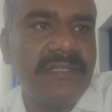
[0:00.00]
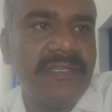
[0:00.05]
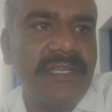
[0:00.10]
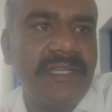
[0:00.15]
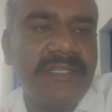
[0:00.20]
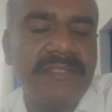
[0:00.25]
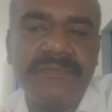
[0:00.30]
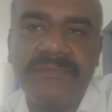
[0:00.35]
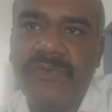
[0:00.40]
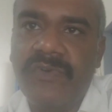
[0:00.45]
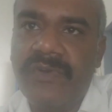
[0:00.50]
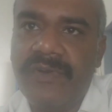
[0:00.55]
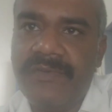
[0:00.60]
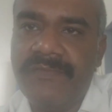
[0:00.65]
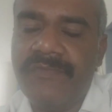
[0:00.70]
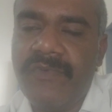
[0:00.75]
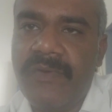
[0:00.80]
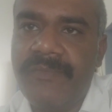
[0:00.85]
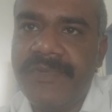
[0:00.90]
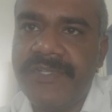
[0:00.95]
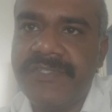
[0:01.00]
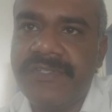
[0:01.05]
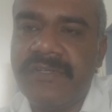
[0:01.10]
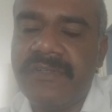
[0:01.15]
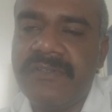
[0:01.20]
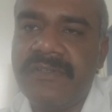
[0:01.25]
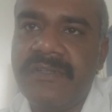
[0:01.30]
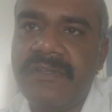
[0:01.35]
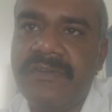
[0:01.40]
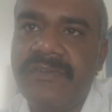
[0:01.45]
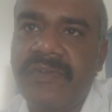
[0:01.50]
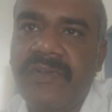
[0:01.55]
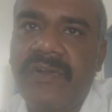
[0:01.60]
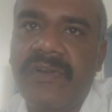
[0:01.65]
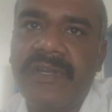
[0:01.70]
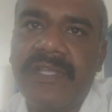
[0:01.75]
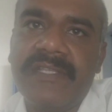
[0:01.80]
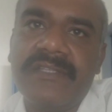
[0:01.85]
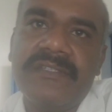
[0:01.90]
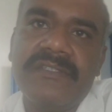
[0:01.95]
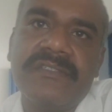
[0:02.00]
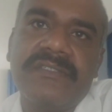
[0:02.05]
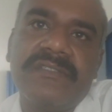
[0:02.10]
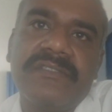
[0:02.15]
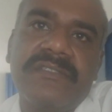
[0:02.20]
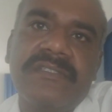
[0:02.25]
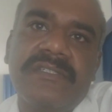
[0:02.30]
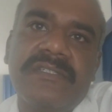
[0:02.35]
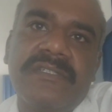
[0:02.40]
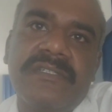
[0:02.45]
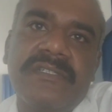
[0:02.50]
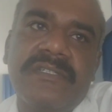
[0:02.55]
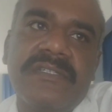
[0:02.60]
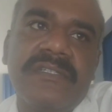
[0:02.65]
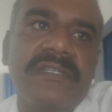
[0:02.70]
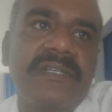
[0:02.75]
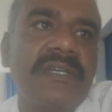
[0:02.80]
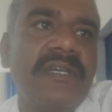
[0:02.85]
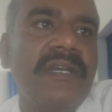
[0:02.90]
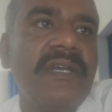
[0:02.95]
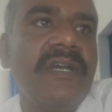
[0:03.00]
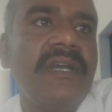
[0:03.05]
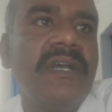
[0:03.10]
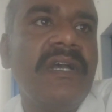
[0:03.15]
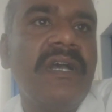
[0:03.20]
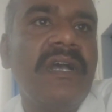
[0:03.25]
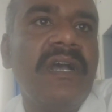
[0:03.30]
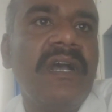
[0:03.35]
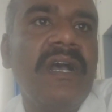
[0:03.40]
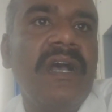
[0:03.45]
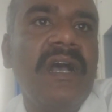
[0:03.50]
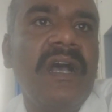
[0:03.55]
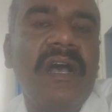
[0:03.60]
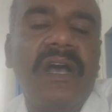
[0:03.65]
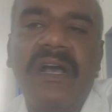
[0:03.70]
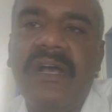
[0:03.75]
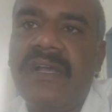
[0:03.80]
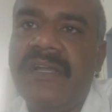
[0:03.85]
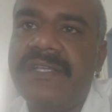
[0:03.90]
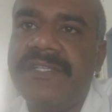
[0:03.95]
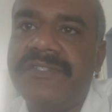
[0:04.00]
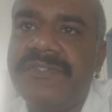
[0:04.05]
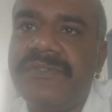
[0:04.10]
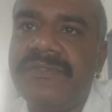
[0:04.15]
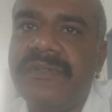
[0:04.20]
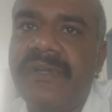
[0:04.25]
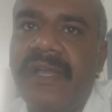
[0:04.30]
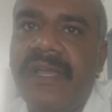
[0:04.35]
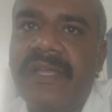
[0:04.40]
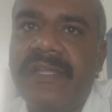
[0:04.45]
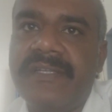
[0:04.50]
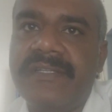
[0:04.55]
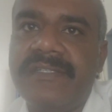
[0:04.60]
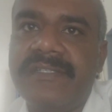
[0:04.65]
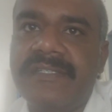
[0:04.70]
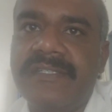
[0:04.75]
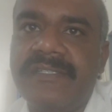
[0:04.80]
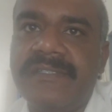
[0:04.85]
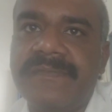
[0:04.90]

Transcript: get more information regarding this uh, issue and